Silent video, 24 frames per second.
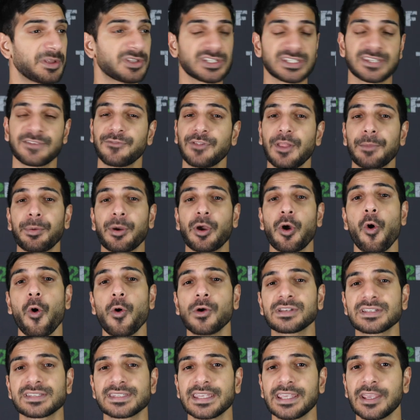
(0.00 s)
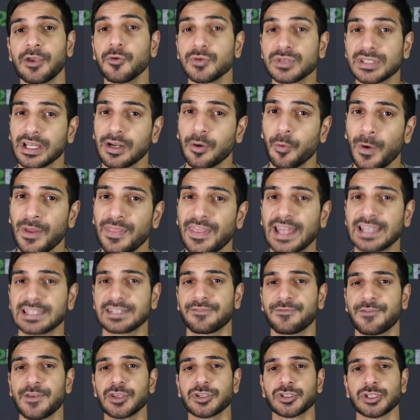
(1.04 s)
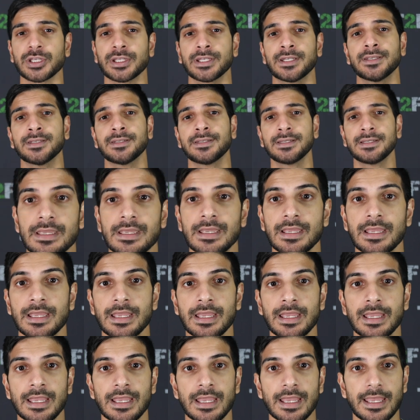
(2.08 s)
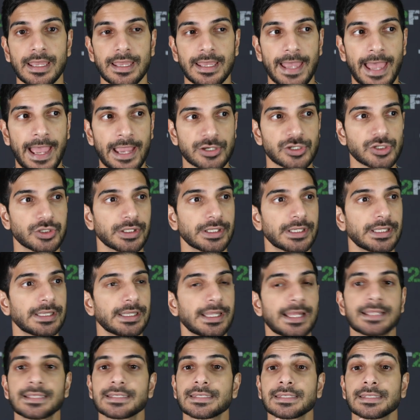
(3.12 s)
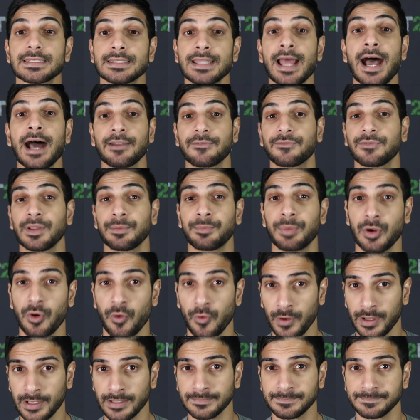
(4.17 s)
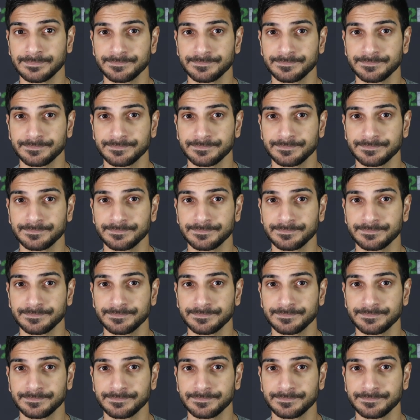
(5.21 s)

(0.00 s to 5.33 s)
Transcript: mean, just flip a coin to see who's going to win that division. Actually, let's not flip a coin.